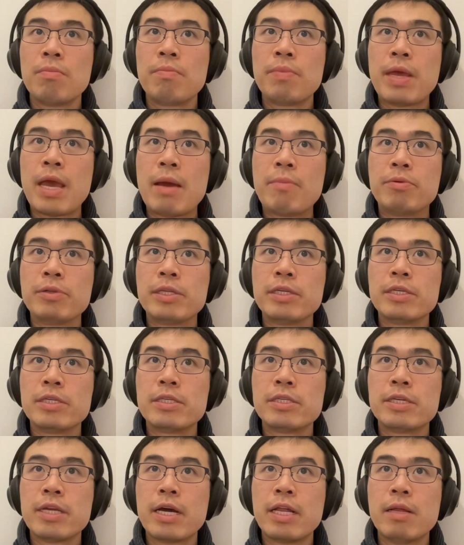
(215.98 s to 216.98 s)
be able to
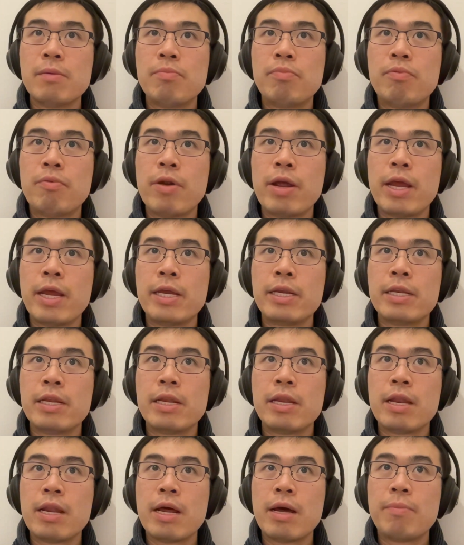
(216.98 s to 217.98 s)
celebrate
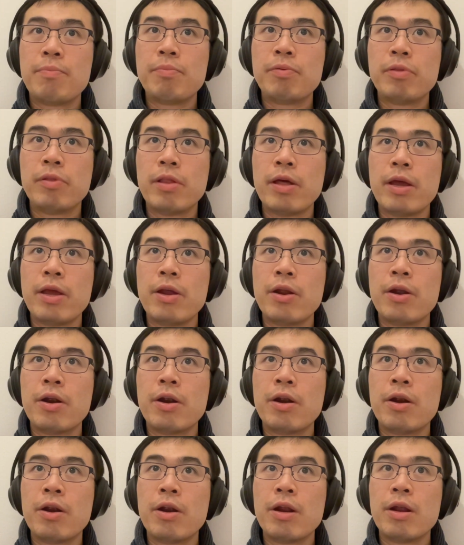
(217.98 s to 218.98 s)
a
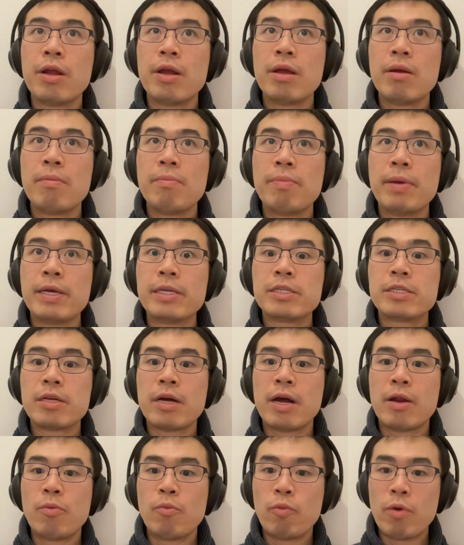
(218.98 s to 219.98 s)
player based
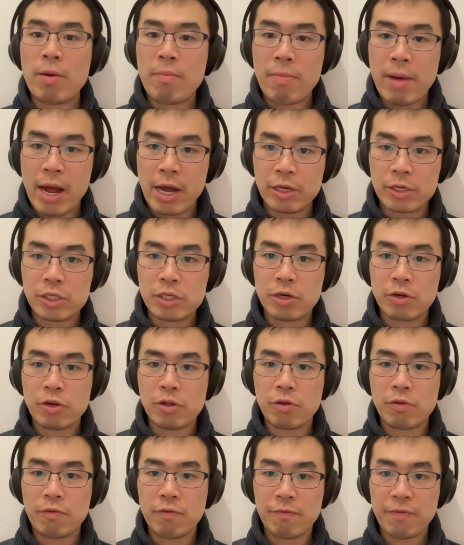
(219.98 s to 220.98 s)
on what milestone
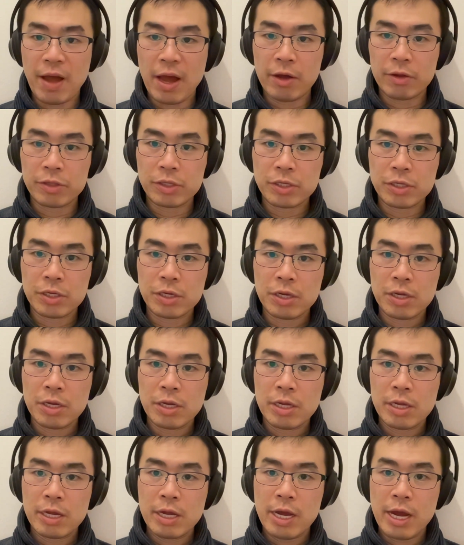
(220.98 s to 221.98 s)
you felt
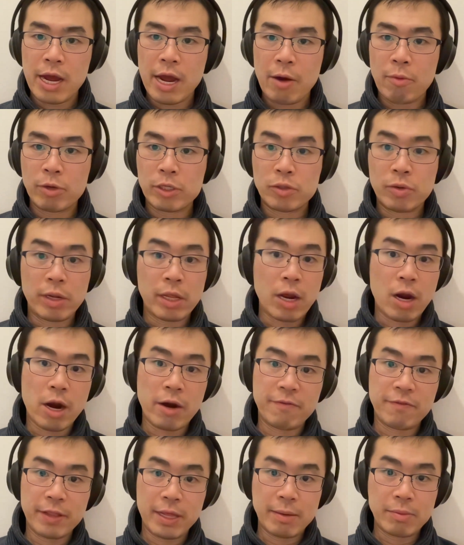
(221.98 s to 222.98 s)
was really
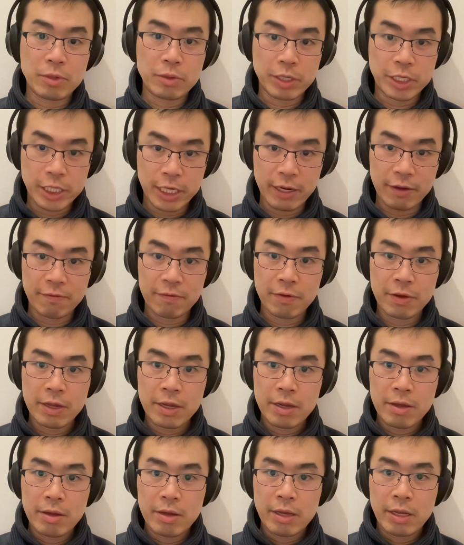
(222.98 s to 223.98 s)
hard for them to achieve.
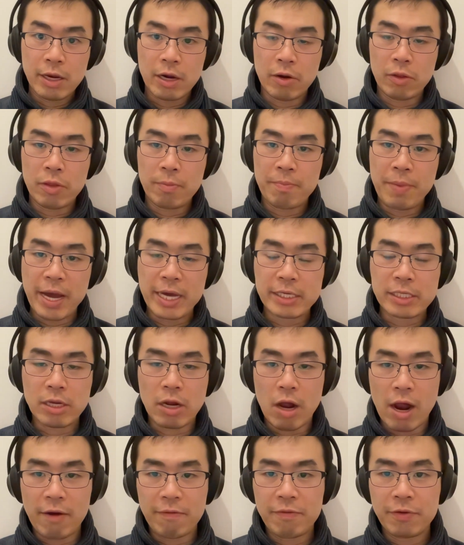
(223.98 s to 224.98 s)
You know, the best
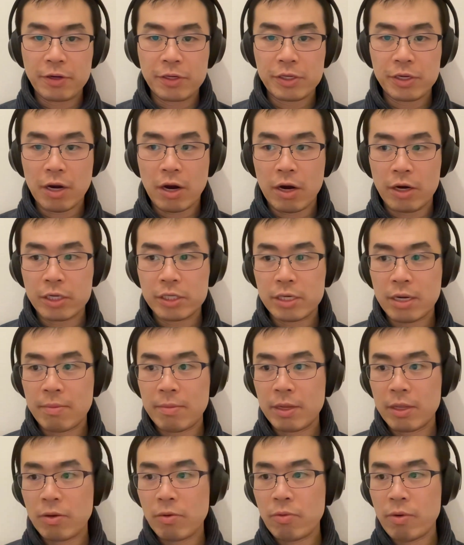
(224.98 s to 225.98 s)
offers are
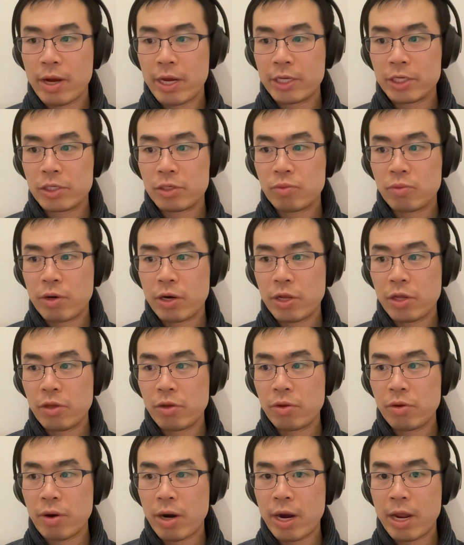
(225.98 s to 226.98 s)
some of the ones where
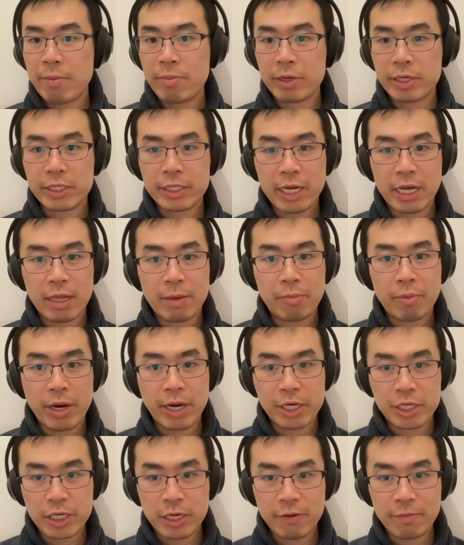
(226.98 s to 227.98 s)
you are able to
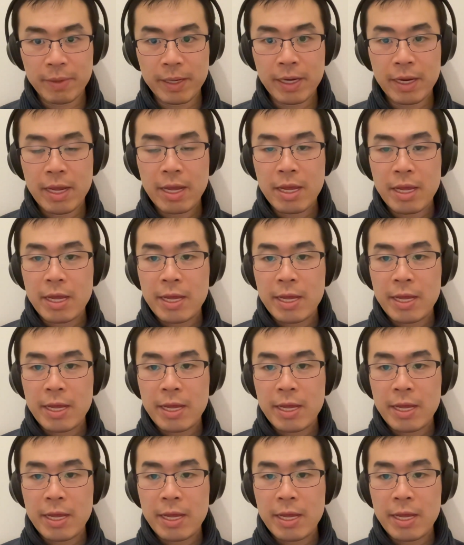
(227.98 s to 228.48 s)
celebrate achievement